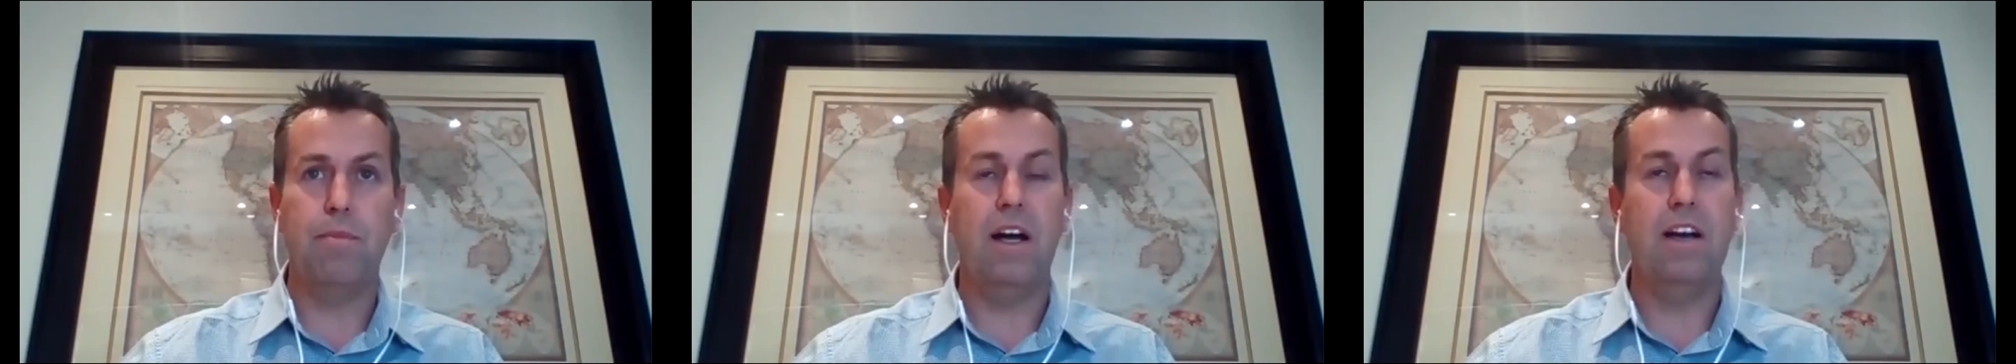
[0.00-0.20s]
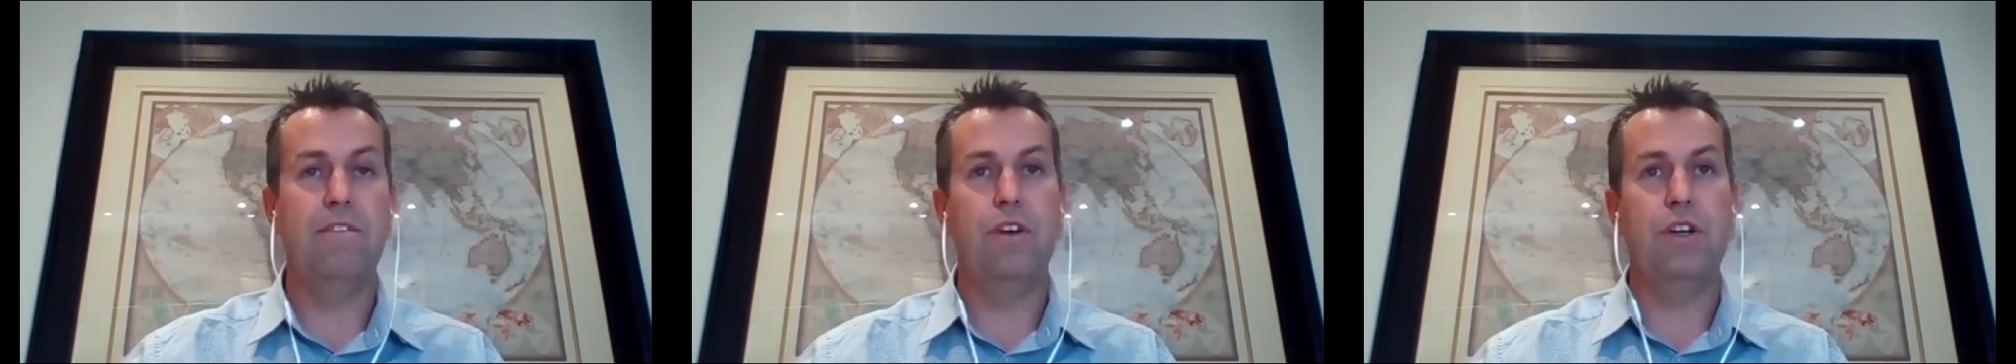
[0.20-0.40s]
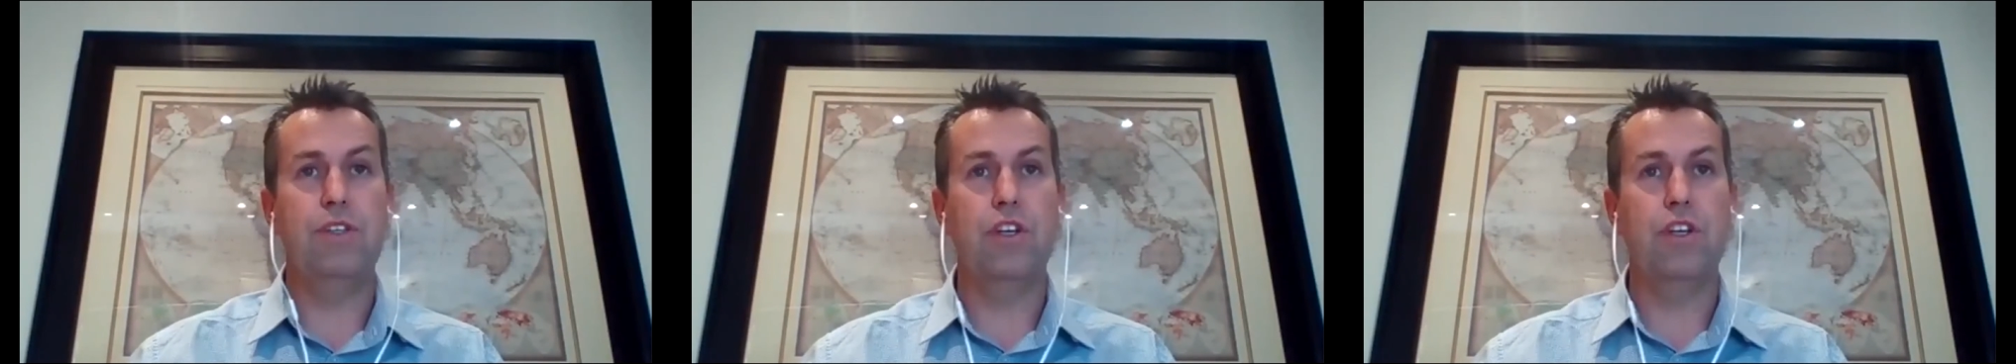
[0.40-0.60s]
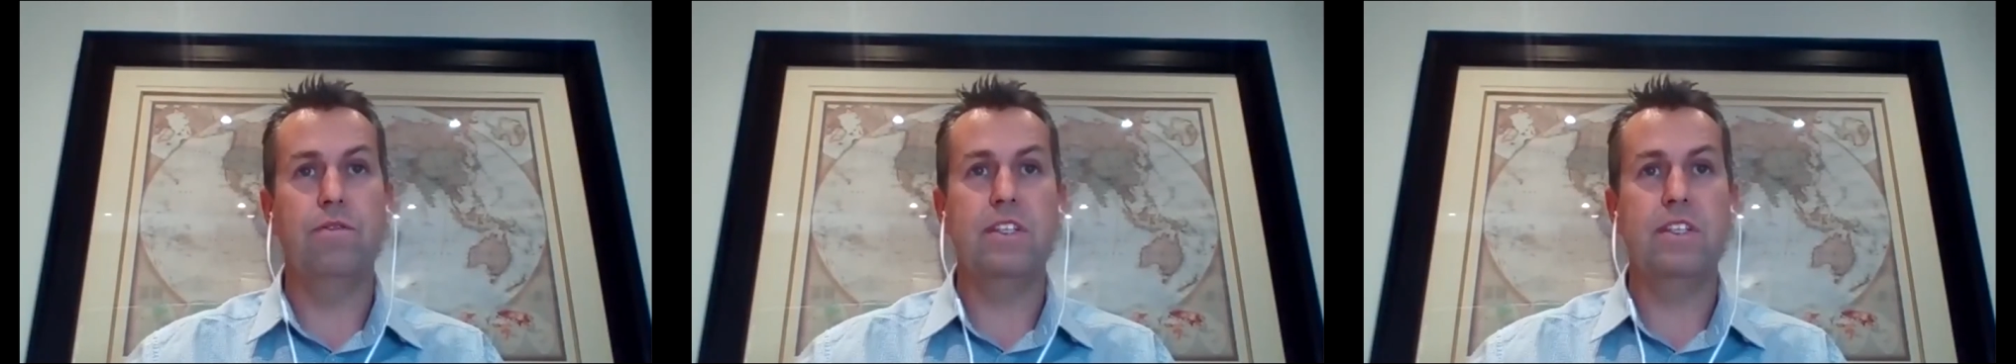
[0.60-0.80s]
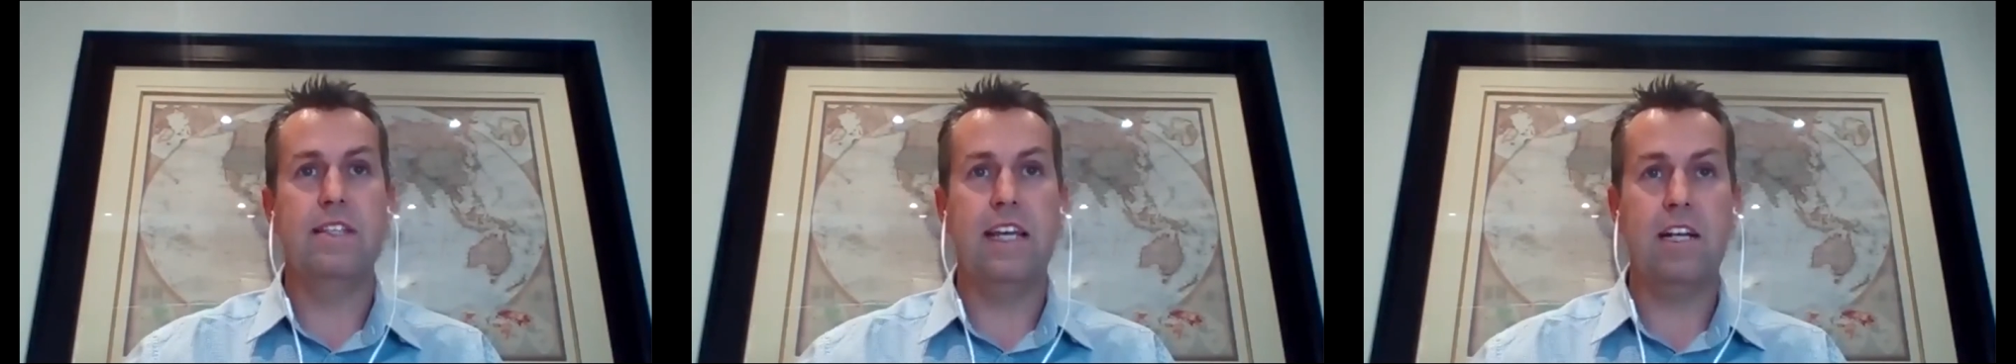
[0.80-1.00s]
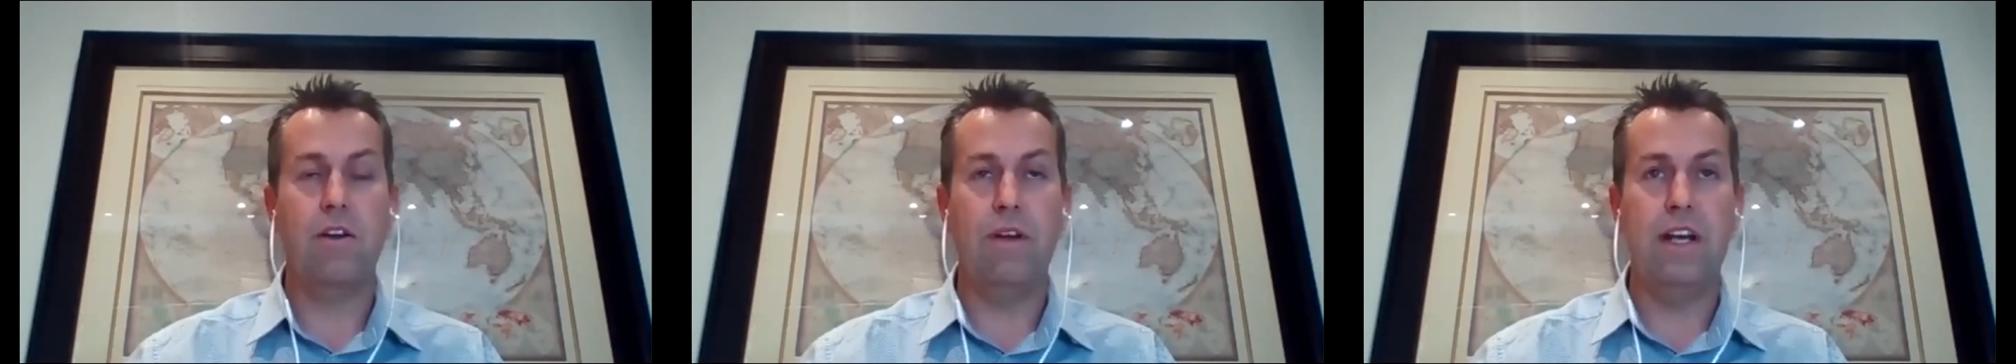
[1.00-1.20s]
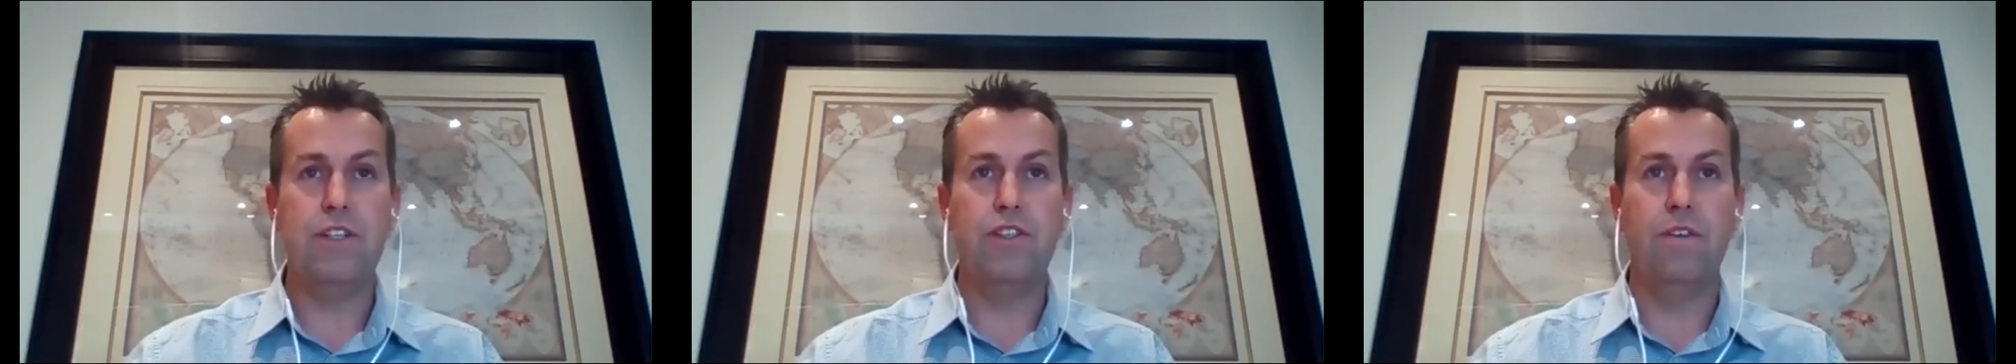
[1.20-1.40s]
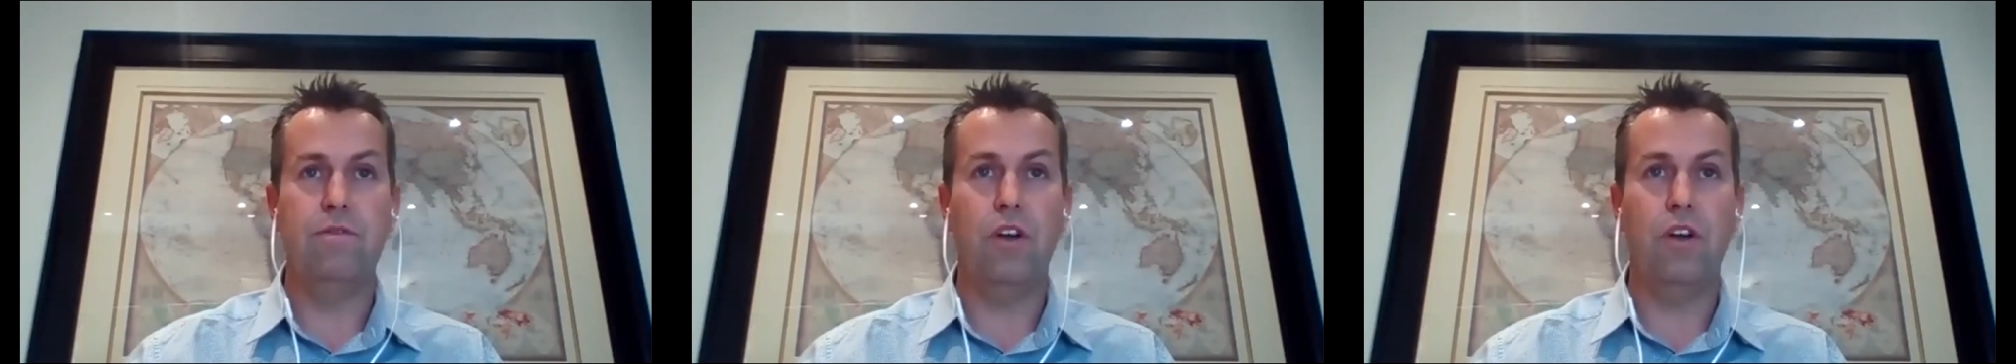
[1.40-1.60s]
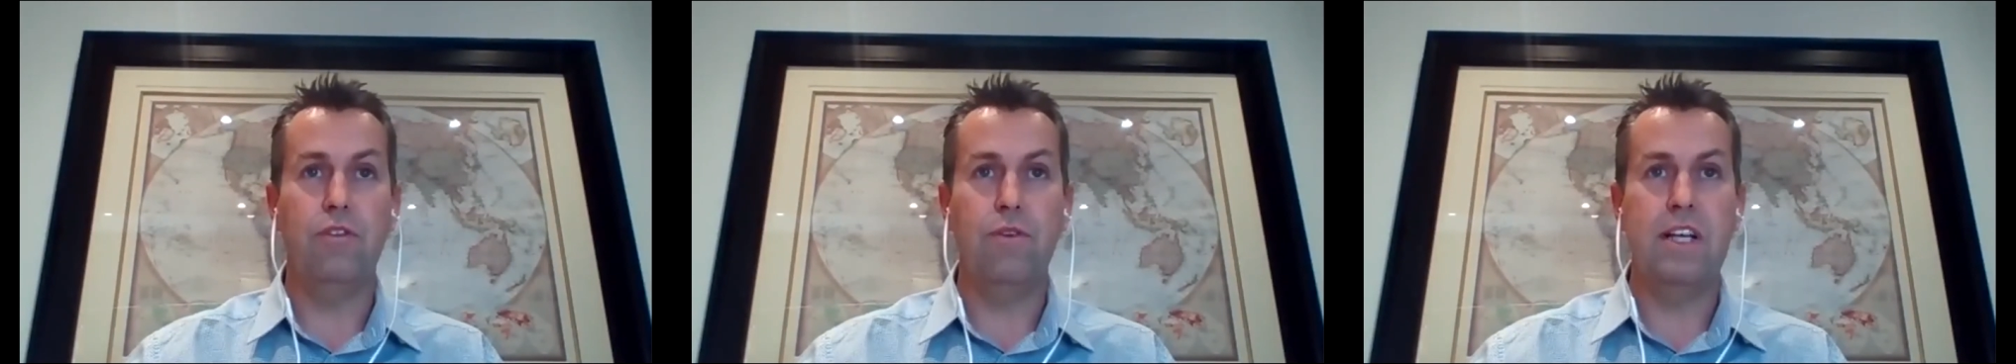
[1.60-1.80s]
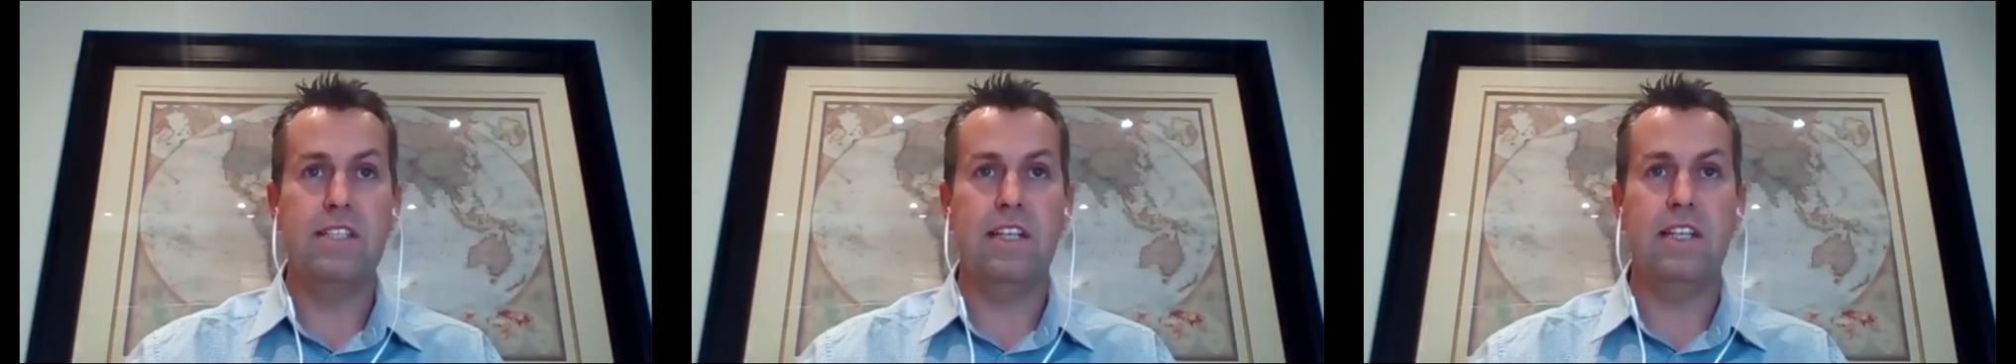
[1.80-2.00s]
by virtue of this declaration of
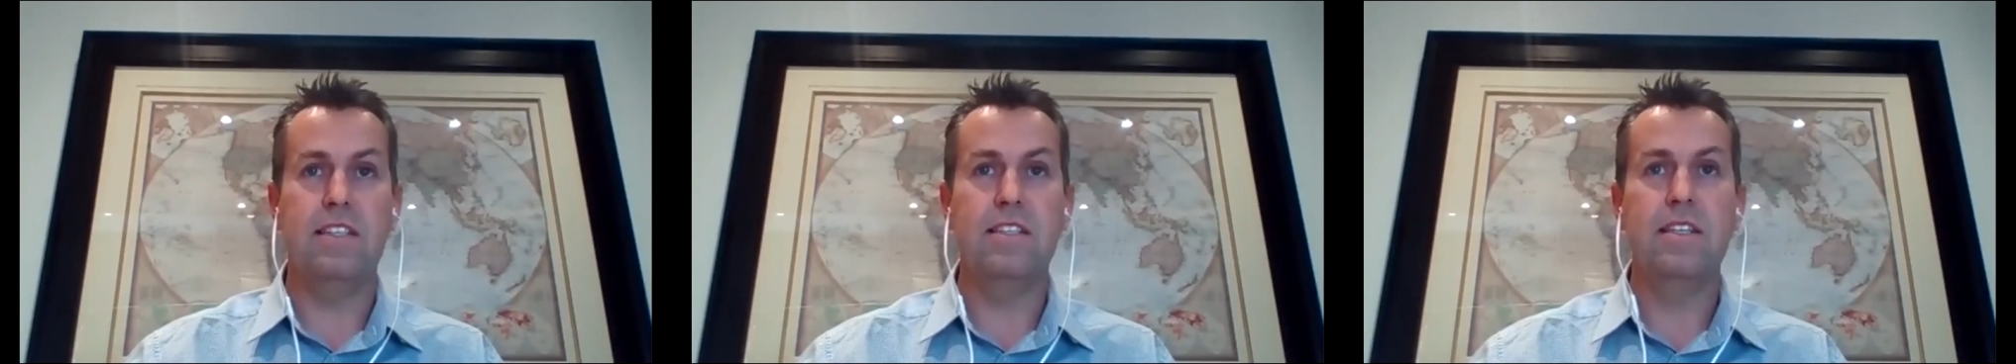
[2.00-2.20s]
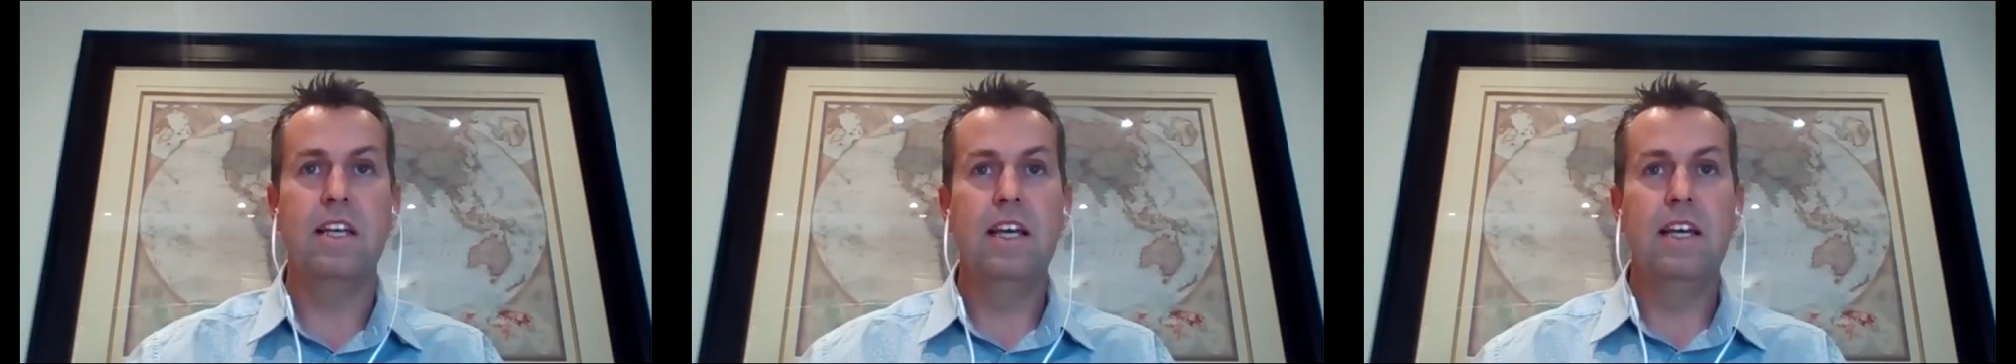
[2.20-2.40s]
non-residence,